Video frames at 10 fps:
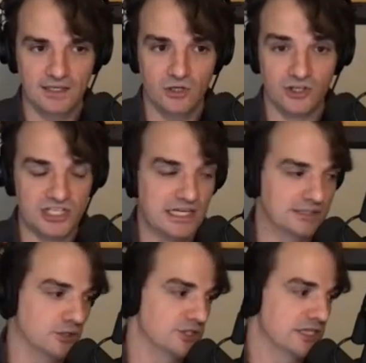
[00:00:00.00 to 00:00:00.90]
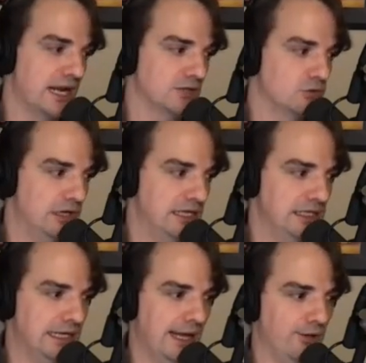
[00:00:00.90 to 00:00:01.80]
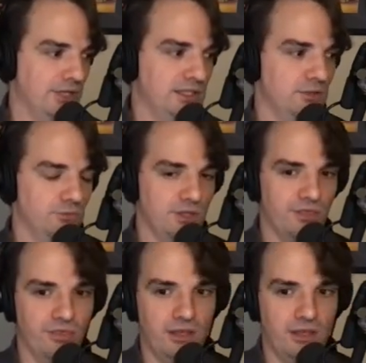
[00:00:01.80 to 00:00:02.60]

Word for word: your singletons are actually annotated with